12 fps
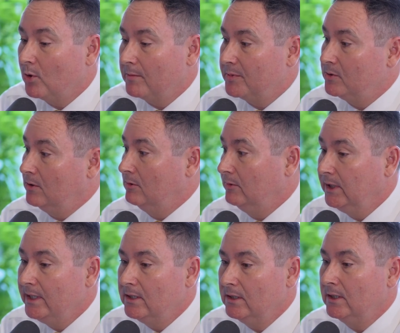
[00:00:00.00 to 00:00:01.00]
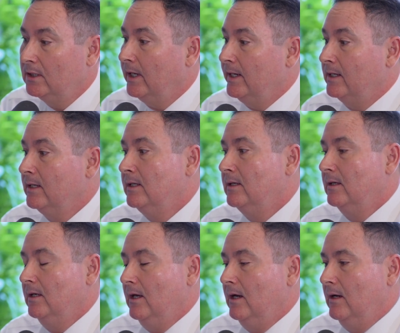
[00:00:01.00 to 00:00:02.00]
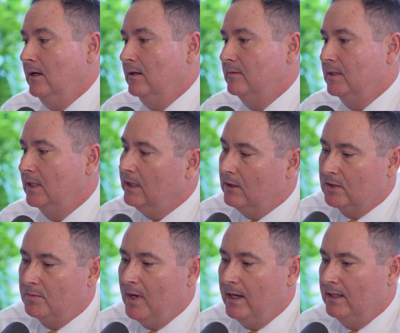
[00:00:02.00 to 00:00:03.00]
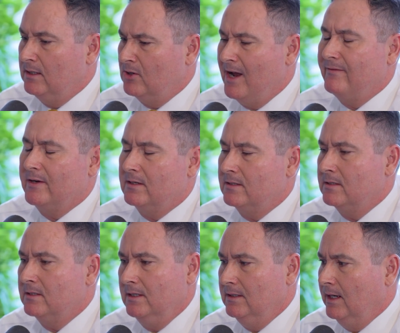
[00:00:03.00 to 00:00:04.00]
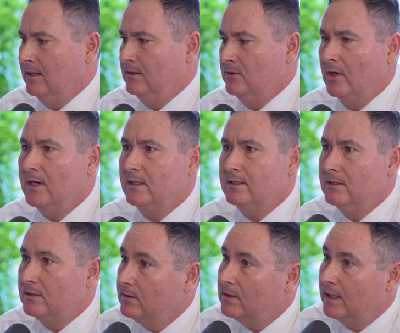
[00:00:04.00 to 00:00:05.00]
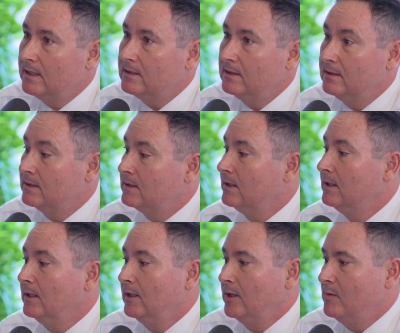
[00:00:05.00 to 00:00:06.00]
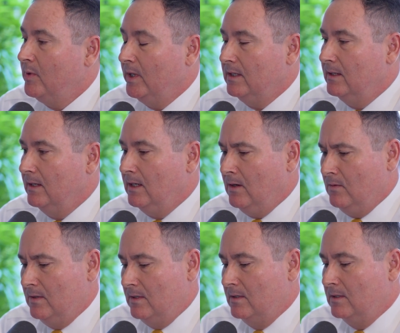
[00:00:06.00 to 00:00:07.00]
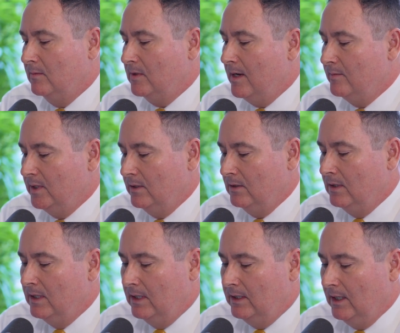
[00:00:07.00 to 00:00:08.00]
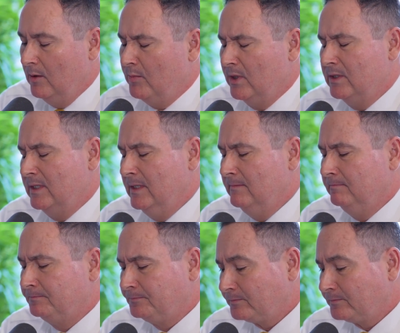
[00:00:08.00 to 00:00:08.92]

Border Patrol, really good, like spotting traffickers and drugs and suitcases. But sometimes they'll tell a person,